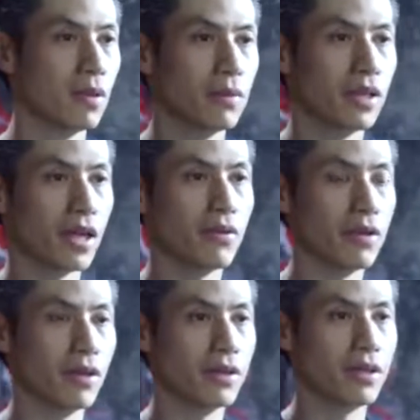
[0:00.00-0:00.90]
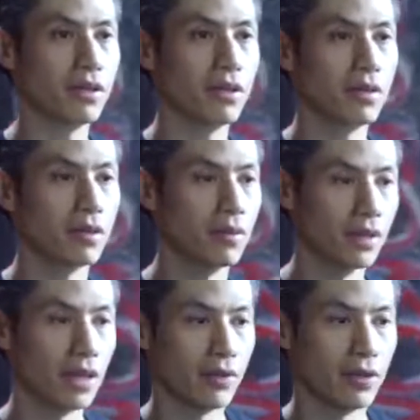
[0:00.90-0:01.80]
or we have it out here, or
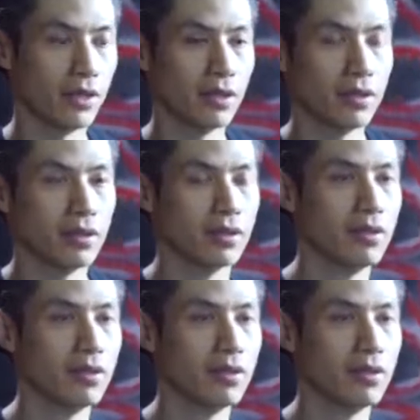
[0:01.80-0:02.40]
we have it here.